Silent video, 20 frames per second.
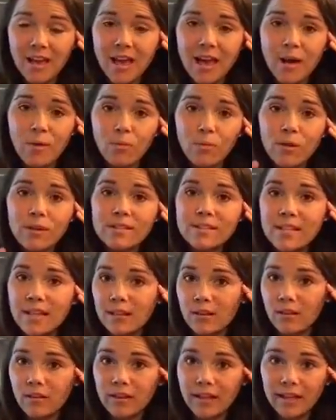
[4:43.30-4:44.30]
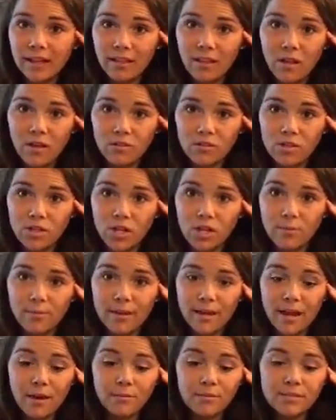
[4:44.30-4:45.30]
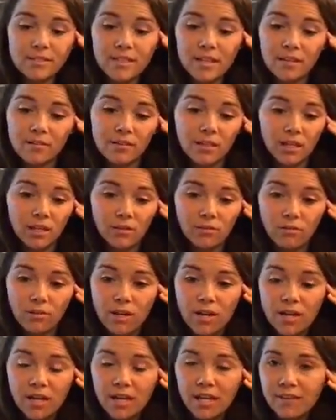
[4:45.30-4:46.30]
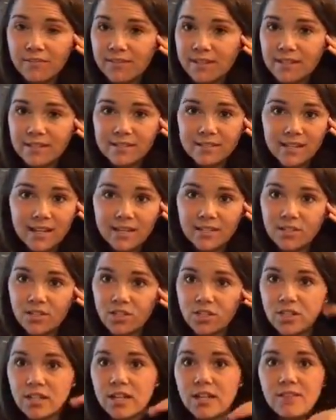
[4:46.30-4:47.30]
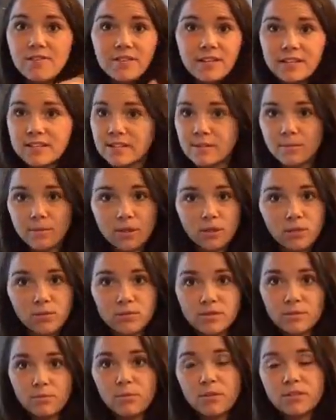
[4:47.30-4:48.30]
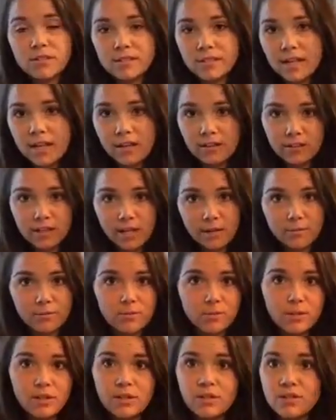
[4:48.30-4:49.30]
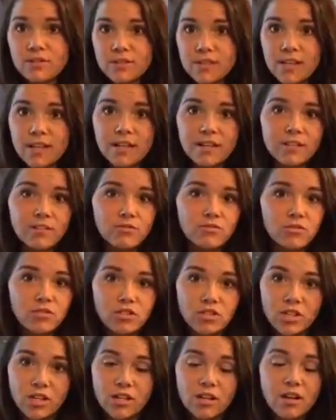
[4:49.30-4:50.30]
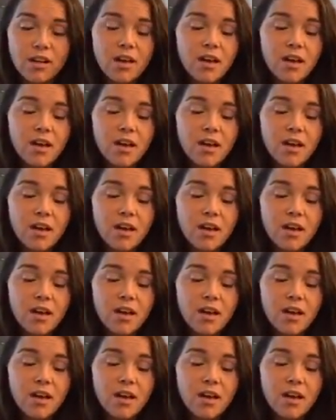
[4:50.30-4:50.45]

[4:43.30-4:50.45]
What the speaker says: And what does that look like long term? And I will tell you, even as a dietitian, even as someone who is immersed in healthcare between nursing and nutrition,